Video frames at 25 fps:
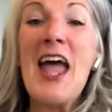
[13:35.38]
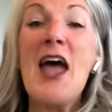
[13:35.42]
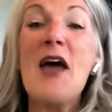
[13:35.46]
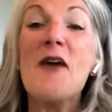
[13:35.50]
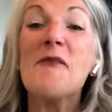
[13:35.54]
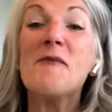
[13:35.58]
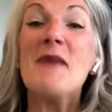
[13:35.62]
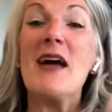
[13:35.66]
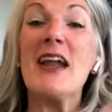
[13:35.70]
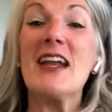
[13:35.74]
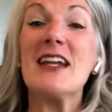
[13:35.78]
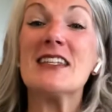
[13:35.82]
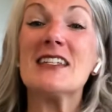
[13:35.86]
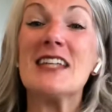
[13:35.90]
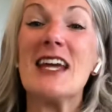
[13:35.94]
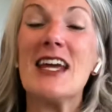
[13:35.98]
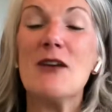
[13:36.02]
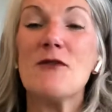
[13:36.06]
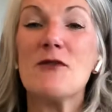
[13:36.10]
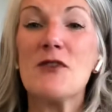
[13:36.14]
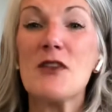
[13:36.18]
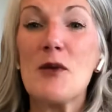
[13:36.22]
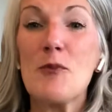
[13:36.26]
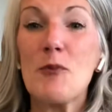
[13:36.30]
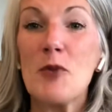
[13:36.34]
Meditate
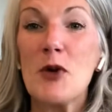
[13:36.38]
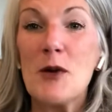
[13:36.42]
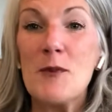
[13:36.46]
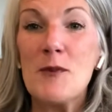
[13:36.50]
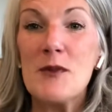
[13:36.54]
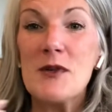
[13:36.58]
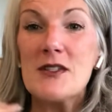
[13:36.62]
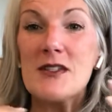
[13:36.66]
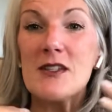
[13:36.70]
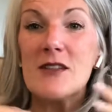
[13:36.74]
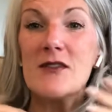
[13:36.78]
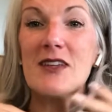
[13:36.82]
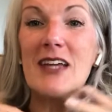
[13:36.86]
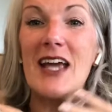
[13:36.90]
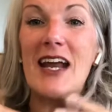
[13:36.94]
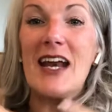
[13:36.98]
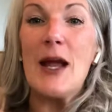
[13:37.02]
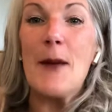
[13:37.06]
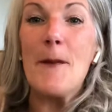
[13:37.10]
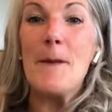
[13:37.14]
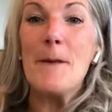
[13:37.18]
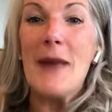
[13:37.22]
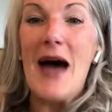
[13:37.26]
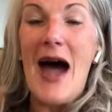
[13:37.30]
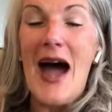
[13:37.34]
for the purpose of getting
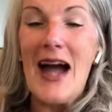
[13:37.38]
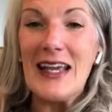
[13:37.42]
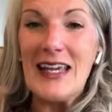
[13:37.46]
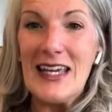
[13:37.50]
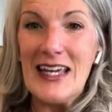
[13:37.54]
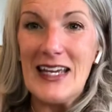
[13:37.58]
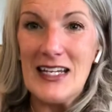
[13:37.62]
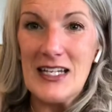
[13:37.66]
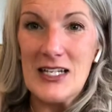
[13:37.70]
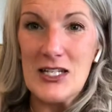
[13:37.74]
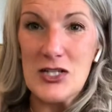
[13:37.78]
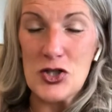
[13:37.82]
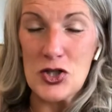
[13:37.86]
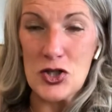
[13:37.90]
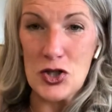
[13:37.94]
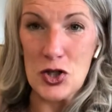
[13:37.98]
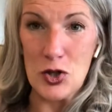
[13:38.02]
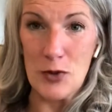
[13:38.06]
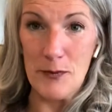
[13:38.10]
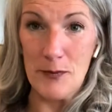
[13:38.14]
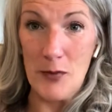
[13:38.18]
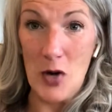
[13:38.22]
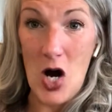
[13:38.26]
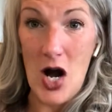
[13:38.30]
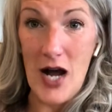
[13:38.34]
back into
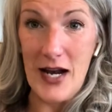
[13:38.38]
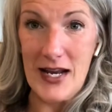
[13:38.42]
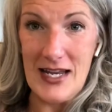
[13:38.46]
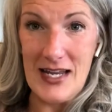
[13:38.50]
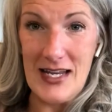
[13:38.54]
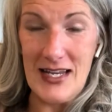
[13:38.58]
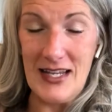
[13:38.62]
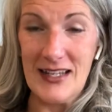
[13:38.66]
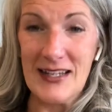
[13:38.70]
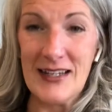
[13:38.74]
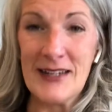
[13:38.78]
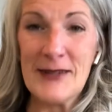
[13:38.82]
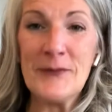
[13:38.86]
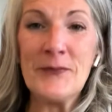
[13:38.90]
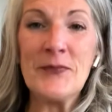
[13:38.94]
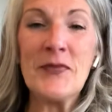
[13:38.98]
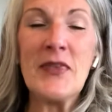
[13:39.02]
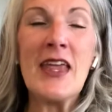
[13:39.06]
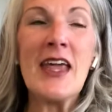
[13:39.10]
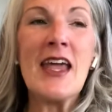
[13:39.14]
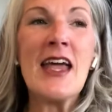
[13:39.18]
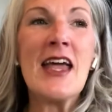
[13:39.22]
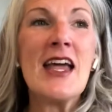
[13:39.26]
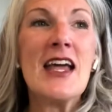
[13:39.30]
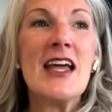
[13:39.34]
your body.
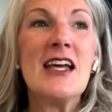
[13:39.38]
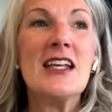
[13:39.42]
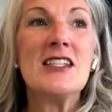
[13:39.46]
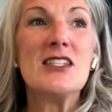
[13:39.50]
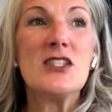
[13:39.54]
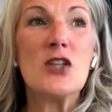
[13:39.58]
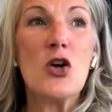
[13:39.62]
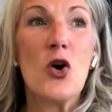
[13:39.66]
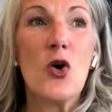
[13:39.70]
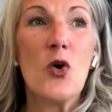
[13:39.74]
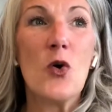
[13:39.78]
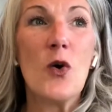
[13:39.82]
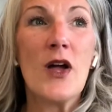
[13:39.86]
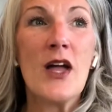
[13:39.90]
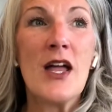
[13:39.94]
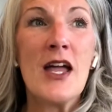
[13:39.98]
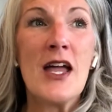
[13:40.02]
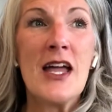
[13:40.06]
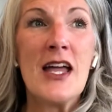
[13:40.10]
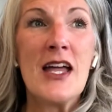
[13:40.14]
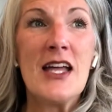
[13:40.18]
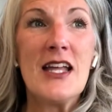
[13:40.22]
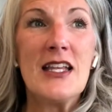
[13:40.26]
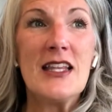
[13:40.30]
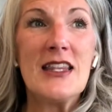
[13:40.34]
So,
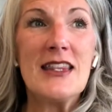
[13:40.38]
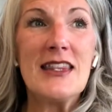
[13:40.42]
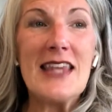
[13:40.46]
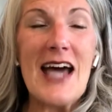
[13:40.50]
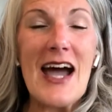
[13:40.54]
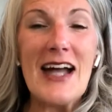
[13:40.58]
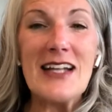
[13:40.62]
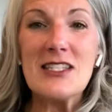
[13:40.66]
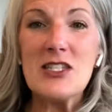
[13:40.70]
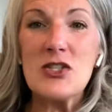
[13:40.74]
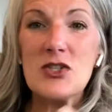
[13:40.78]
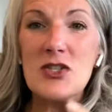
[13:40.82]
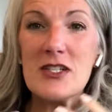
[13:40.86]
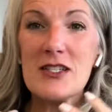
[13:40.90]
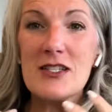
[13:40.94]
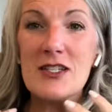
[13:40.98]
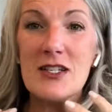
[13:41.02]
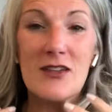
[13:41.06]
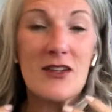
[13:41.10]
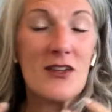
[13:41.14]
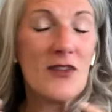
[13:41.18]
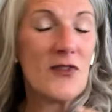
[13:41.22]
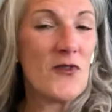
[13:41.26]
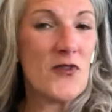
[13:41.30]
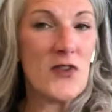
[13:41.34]
that's just a
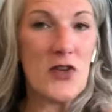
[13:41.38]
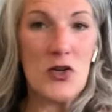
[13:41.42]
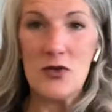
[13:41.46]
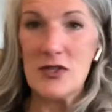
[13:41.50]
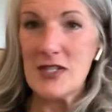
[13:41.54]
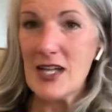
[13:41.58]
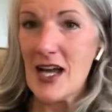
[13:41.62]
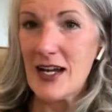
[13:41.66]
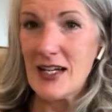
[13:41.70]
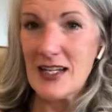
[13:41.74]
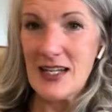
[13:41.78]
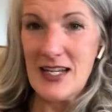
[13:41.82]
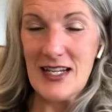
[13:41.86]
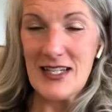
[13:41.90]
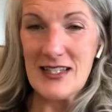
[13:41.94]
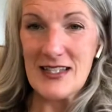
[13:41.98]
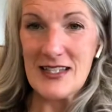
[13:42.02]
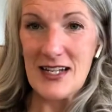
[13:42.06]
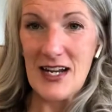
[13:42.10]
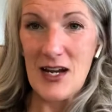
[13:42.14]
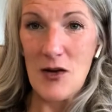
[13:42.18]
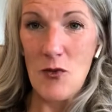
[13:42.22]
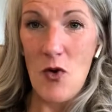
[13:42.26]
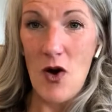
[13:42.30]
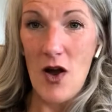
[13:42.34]
few techniques
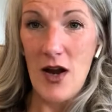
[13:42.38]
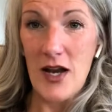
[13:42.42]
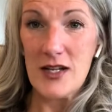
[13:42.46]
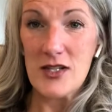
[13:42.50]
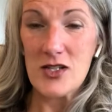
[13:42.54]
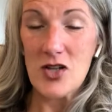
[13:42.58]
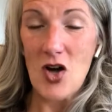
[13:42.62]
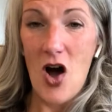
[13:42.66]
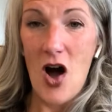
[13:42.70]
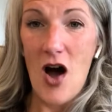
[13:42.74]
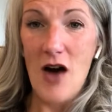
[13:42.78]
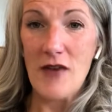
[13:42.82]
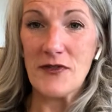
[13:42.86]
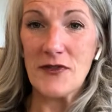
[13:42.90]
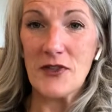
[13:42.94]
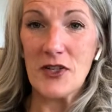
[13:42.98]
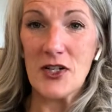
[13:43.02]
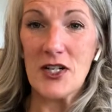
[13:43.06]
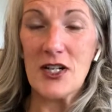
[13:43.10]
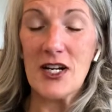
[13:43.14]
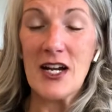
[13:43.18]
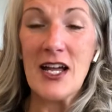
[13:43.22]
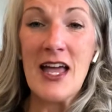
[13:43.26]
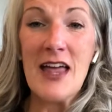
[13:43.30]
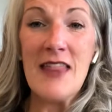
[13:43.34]
that I wanted to
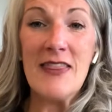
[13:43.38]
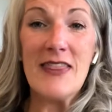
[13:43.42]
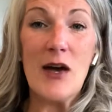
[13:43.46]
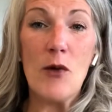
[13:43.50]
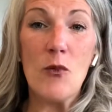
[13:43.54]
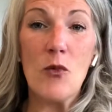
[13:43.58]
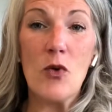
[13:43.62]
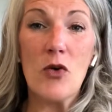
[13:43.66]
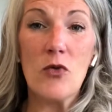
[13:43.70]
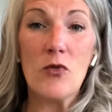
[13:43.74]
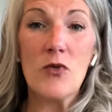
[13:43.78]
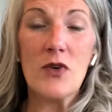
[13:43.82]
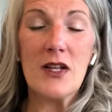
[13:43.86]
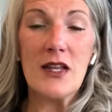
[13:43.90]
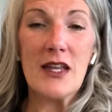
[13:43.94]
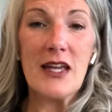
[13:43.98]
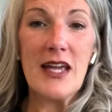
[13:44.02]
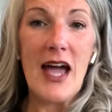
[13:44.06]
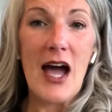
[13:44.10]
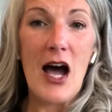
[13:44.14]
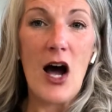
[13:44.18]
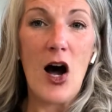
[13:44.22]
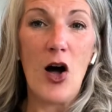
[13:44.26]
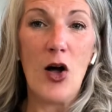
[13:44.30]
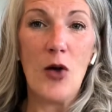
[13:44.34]
offer that will really
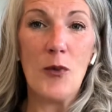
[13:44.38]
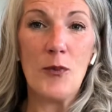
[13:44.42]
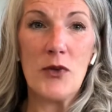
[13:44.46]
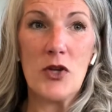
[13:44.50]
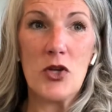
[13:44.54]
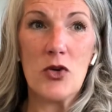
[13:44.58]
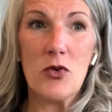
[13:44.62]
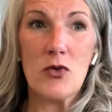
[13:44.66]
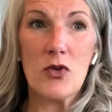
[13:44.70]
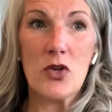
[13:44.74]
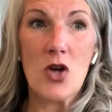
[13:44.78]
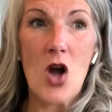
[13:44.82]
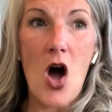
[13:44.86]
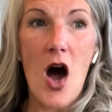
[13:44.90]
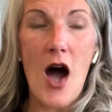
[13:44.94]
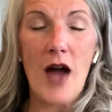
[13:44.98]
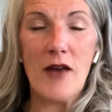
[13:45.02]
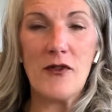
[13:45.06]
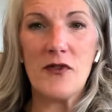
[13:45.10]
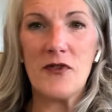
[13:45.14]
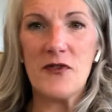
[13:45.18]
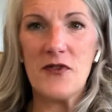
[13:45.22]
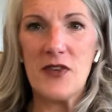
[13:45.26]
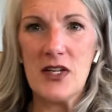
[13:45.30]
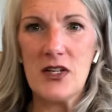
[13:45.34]
help you
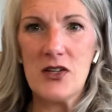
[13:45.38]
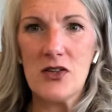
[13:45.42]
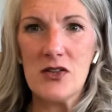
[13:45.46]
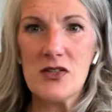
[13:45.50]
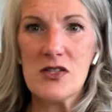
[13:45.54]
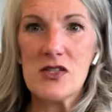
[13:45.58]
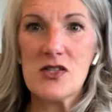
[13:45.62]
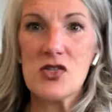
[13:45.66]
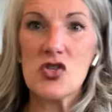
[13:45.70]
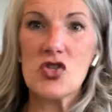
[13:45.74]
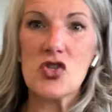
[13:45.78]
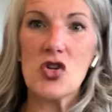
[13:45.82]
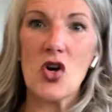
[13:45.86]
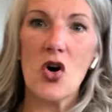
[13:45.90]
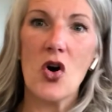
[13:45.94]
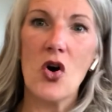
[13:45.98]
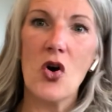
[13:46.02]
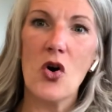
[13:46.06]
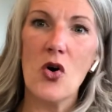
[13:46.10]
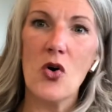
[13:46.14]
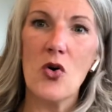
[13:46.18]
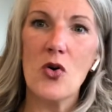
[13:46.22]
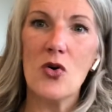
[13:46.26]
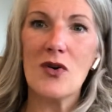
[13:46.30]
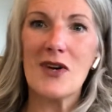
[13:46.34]
not feel
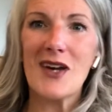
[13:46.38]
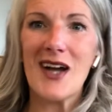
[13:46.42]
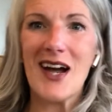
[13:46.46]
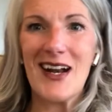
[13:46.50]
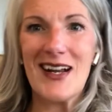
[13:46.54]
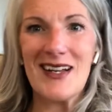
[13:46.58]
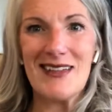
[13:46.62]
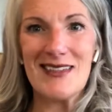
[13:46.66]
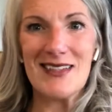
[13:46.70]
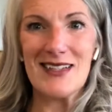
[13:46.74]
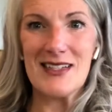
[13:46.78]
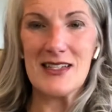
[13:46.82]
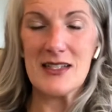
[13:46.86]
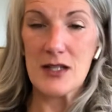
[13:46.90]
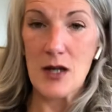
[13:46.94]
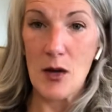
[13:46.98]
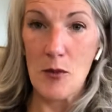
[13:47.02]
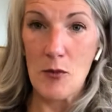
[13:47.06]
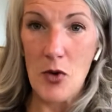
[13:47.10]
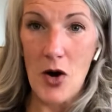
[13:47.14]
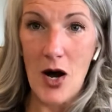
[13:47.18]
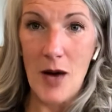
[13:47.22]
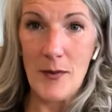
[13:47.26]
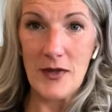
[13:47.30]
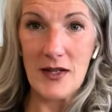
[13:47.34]
so kind of
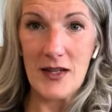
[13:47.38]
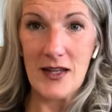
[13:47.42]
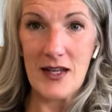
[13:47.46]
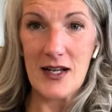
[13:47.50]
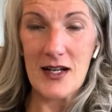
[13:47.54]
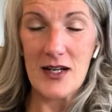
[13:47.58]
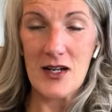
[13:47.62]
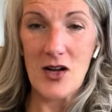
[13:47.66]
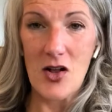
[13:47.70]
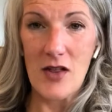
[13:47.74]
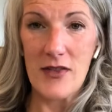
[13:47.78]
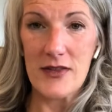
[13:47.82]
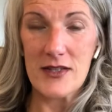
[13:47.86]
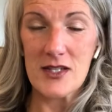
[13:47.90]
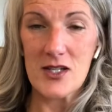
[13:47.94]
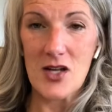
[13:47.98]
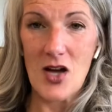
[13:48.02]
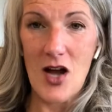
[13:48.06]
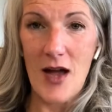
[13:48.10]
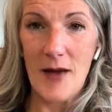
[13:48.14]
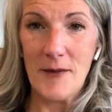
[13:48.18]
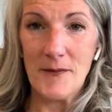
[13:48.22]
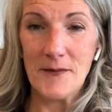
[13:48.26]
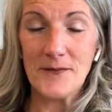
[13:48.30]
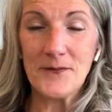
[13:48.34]
discombobulated all the
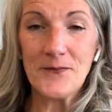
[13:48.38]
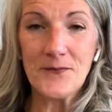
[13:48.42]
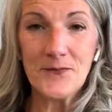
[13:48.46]
time.